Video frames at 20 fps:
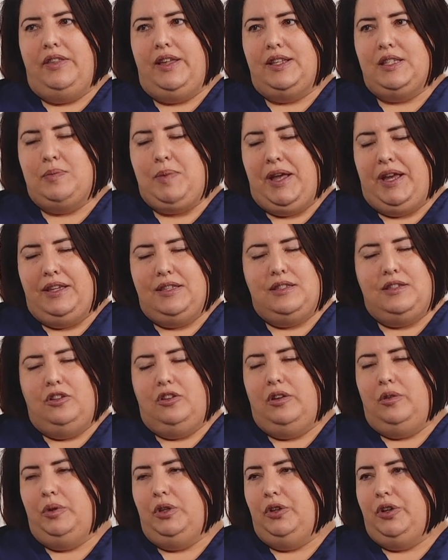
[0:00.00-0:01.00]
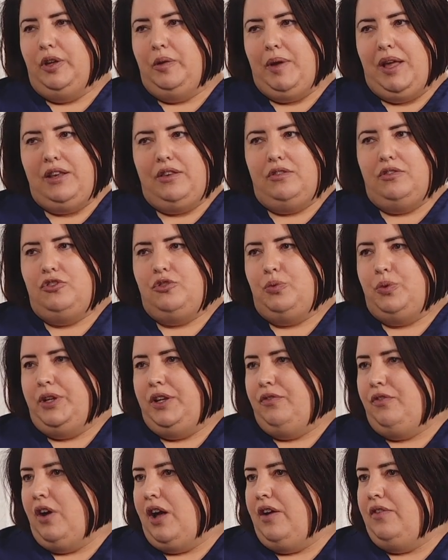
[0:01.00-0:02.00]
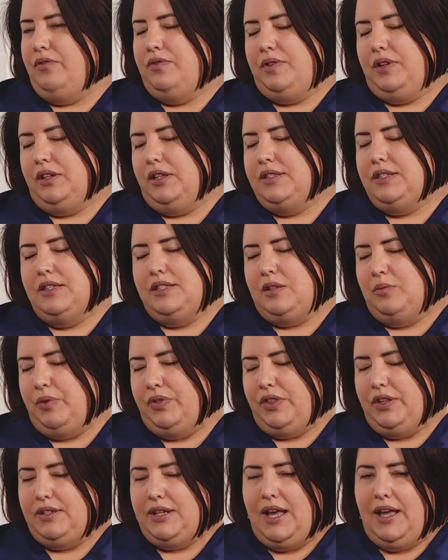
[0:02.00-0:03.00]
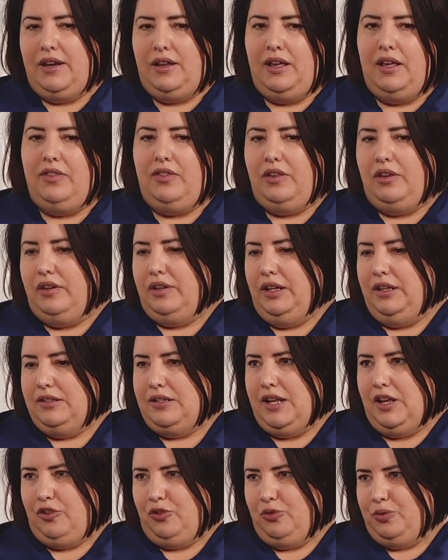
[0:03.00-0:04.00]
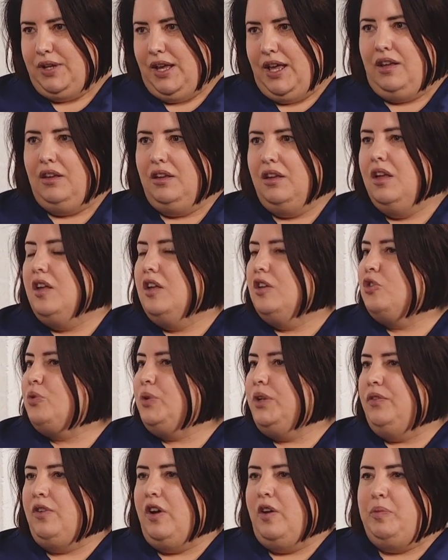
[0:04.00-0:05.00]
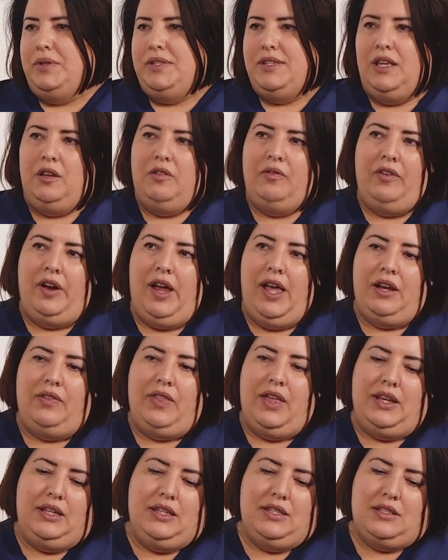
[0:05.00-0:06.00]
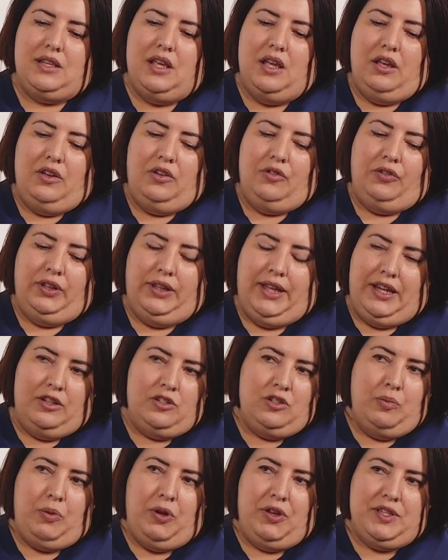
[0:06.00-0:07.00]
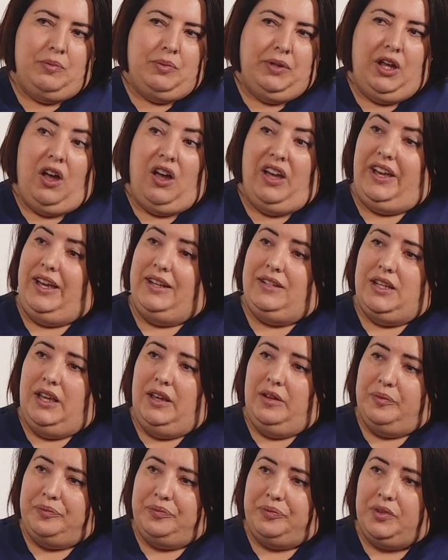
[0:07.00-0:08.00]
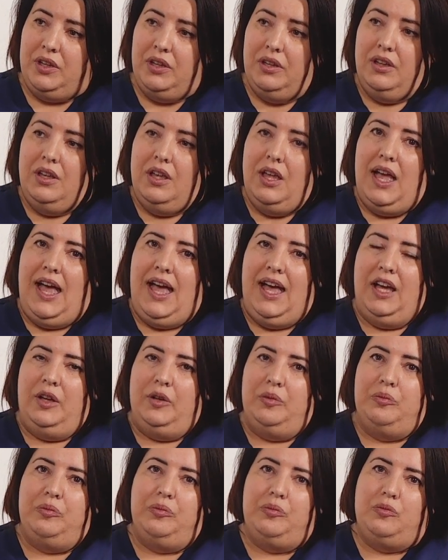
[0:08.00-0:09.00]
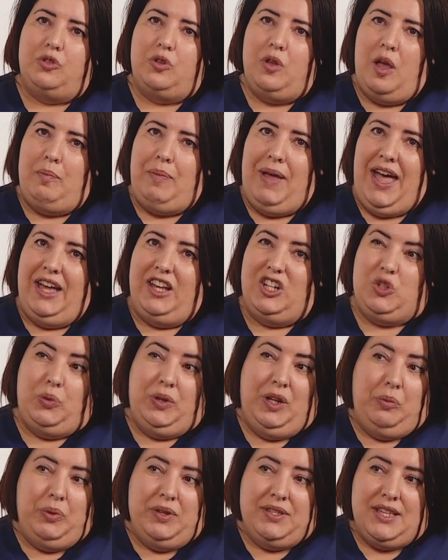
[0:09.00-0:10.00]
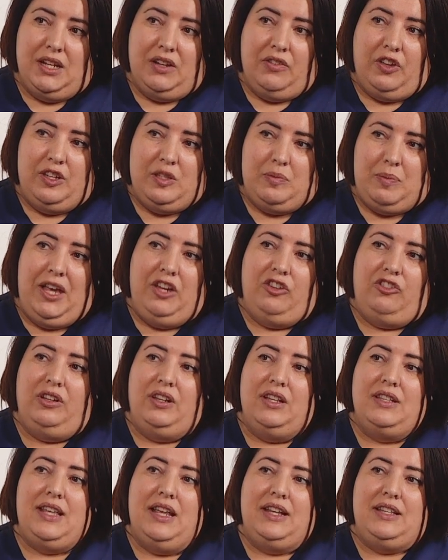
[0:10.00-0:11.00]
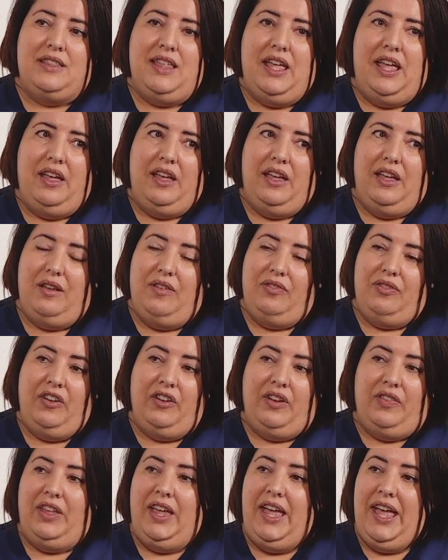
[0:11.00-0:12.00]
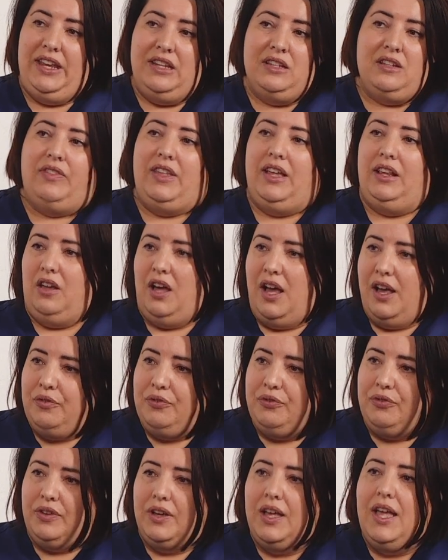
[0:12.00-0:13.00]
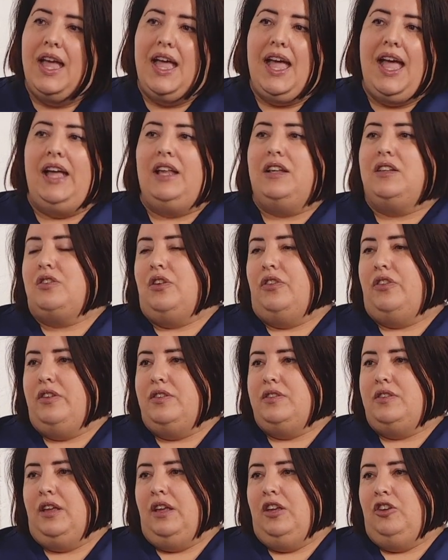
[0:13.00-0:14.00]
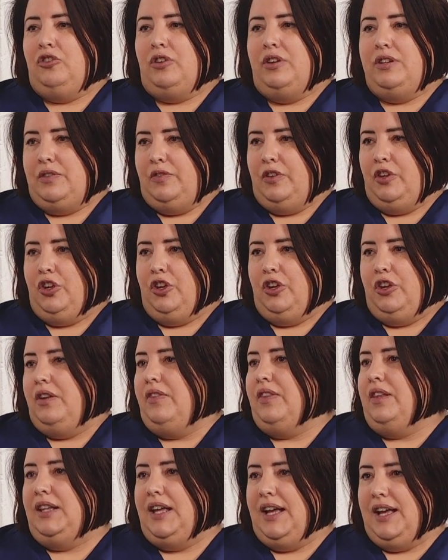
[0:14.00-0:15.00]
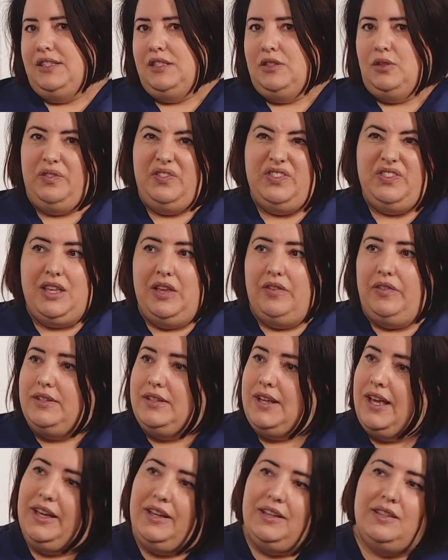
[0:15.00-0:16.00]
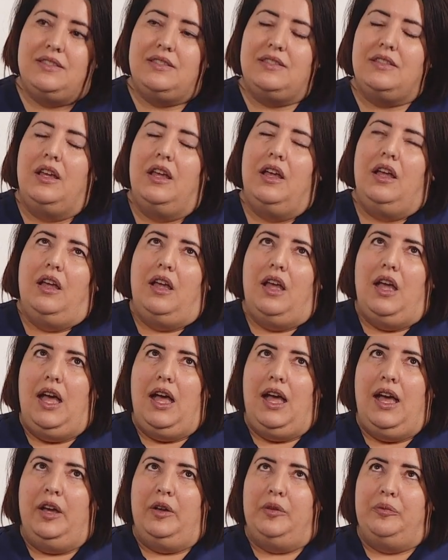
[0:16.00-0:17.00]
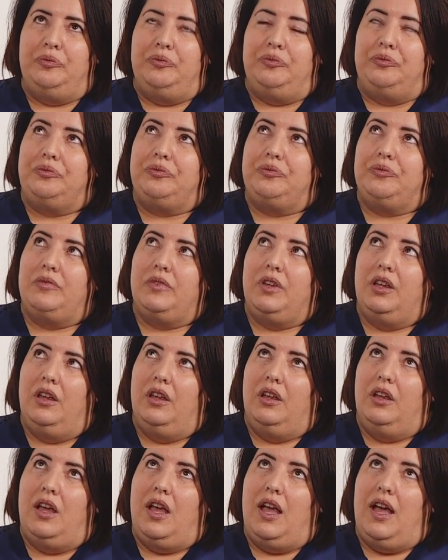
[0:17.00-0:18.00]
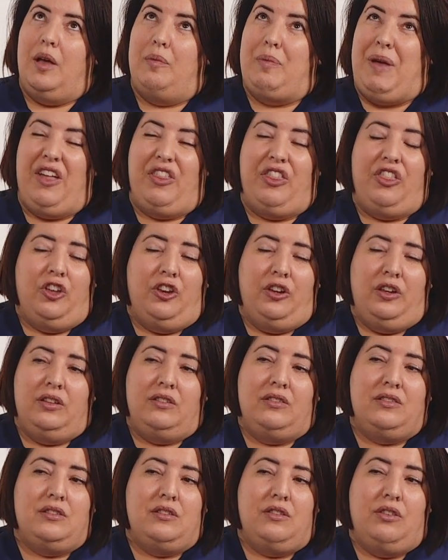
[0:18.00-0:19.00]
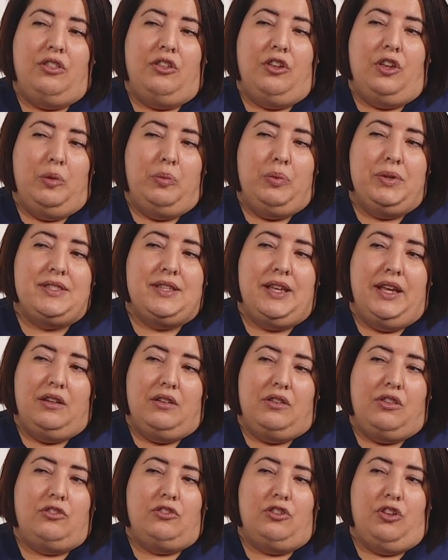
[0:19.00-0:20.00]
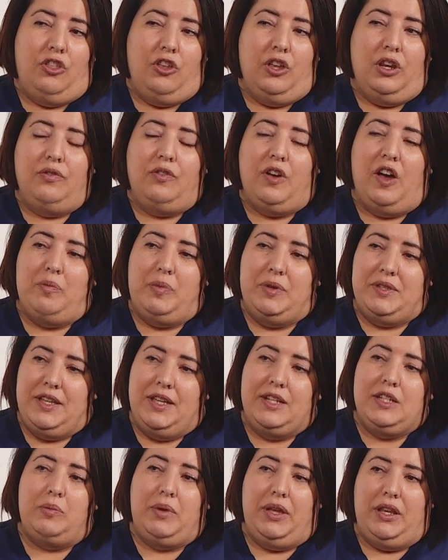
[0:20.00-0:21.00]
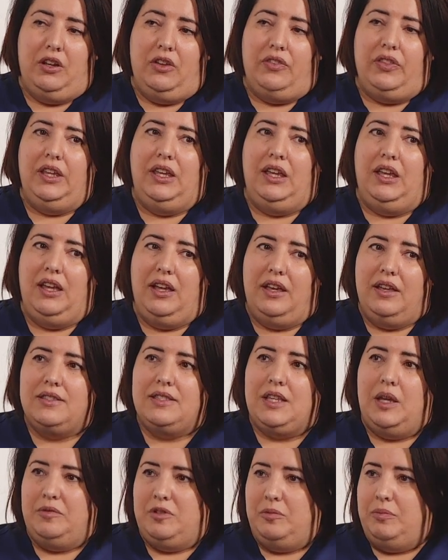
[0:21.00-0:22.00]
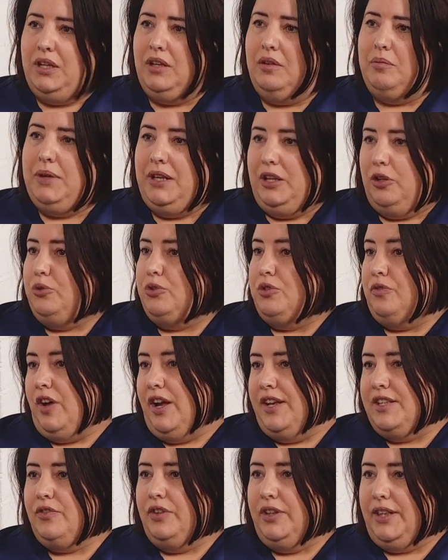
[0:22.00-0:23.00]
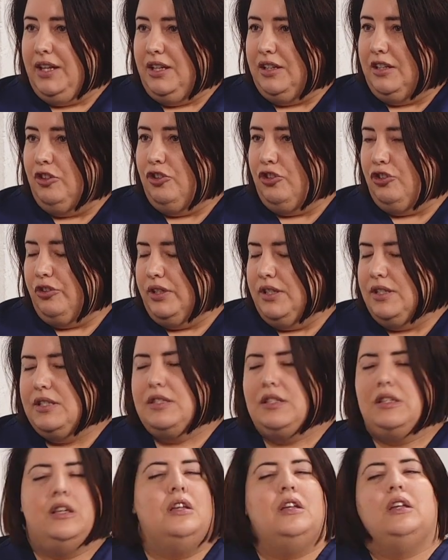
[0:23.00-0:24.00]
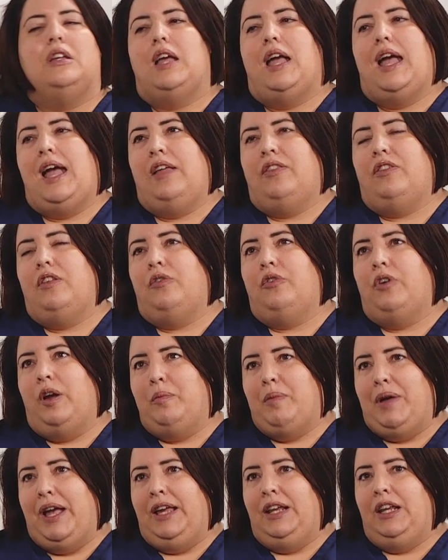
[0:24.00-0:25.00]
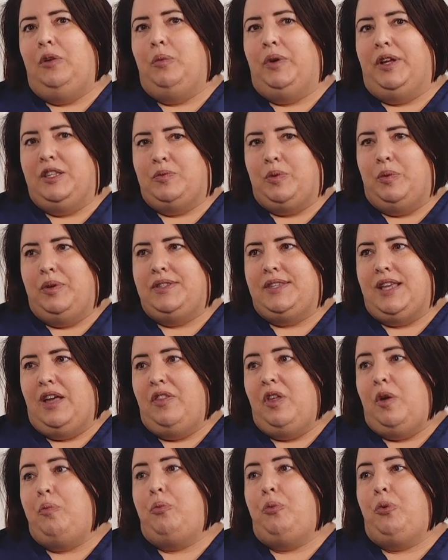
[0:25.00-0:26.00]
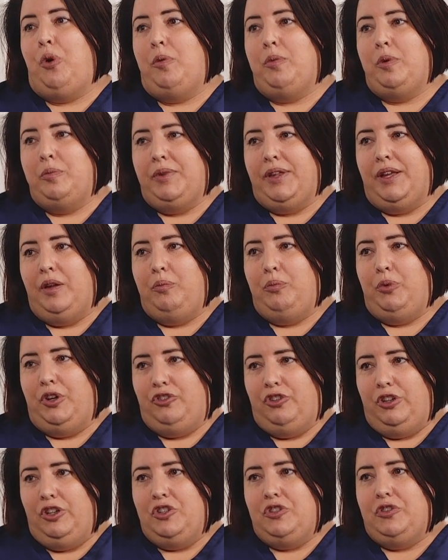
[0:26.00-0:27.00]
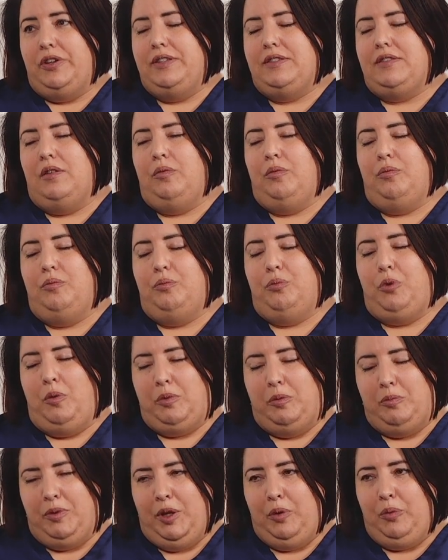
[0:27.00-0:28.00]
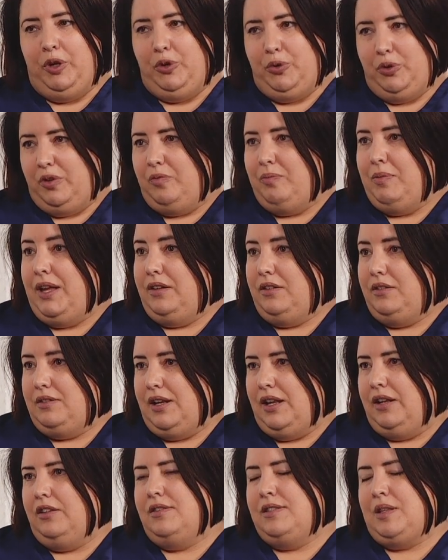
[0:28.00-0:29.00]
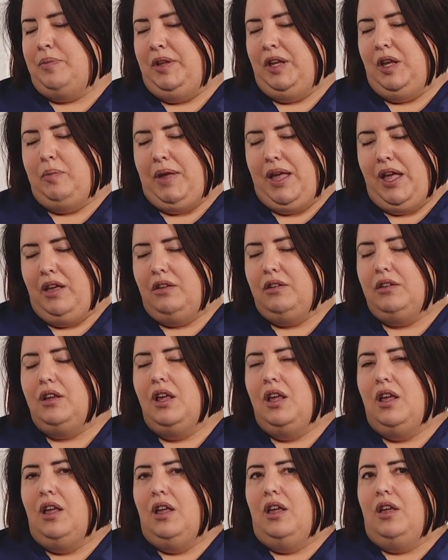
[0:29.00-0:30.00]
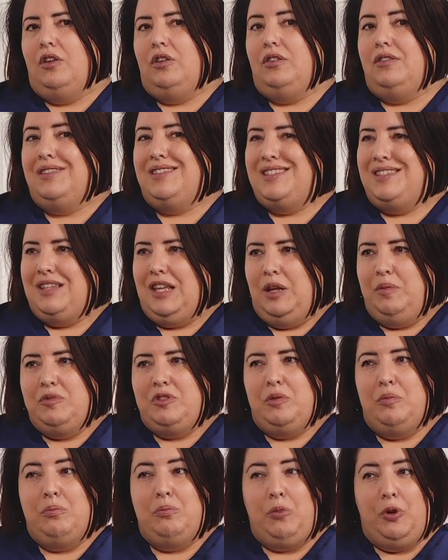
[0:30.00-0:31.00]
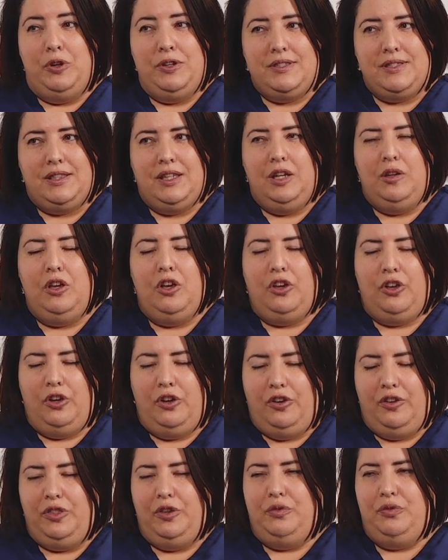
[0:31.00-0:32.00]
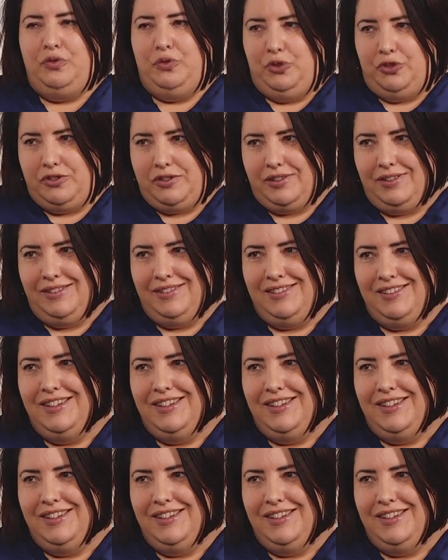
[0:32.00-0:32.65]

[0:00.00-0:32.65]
in that space. You know, we look at about 25, consistent with the data, the international data, 25% of around of that is related to possibly IAD. About 20% of those patients, they're at the end of their life. And so those injuries have occurred in the last sort of 7 days. About 30% to 35%, depending on the year, seem to be medical device related injuries. And the remaining ones where we say they're probably pressure injuries that probably we could have done something about seem to mostly occur on the foot.